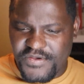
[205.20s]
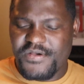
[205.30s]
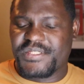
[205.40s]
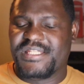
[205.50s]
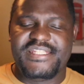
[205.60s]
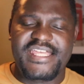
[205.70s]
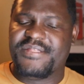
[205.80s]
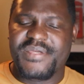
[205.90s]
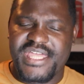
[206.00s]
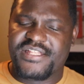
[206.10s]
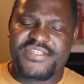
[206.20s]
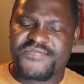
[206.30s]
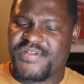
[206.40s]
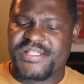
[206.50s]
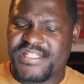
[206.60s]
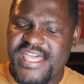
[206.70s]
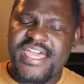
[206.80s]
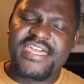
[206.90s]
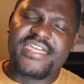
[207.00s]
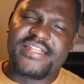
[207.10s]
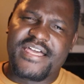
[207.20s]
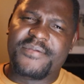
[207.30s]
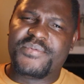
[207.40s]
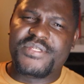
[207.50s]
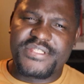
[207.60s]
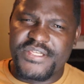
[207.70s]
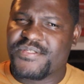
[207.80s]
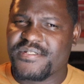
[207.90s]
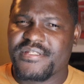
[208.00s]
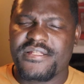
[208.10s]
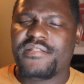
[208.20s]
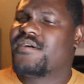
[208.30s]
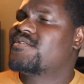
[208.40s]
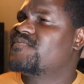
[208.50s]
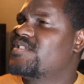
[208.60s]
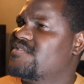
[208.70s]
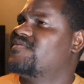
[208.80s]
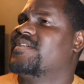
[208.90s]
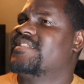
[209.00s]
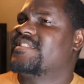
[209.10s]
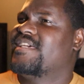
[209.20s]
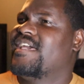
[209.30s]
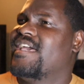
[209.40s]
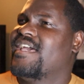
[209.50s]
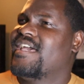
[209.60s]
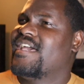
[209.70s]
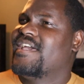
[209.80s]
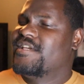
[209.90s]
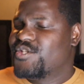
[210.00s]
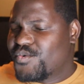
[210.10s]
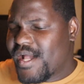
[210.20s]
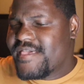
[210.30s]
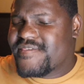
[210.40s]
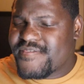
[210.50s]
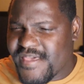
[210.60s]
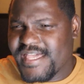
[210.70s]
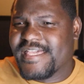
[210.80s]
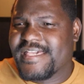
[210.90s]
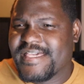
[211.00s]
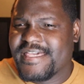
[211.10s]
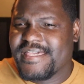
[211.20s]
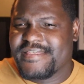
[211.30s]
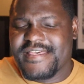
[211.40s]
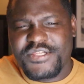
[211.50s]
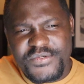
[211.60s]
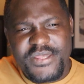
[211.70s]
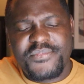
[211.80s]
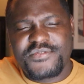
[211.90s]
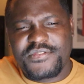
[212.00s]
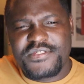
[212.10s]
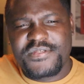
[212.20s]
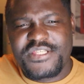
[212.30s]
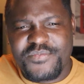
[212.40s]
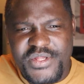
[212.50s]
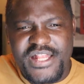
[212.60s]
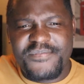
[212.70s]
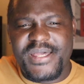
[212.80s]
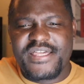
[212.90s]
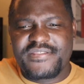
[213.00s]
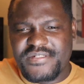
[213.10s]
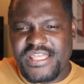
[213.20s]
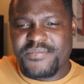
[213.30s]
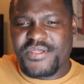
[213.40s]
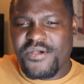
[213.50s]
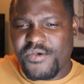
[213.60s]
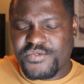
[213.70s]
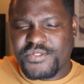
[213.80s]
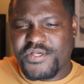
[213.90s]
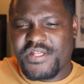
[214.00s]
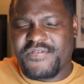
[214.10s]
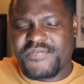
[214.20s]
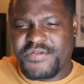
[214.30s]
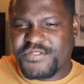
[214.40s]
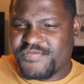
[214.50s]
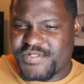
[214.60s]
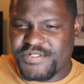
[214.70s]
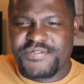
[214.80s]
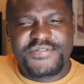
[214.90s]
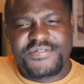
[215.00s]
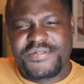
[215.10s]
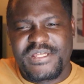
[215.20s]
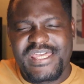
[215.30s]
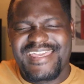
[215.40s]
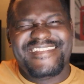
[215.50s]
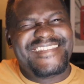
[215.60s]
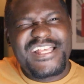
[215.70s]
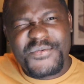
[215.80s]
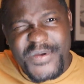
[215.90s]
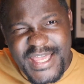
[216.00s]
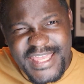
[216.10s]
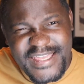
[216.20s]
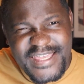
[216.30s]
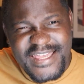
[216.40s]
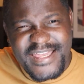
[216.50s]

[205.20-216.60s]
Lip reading: Of course, it did make a difference in our preseason. A lot of difference. Do I think that's why Pochettino is playing back three, because we don't have Christopher Nkunku? Is that why?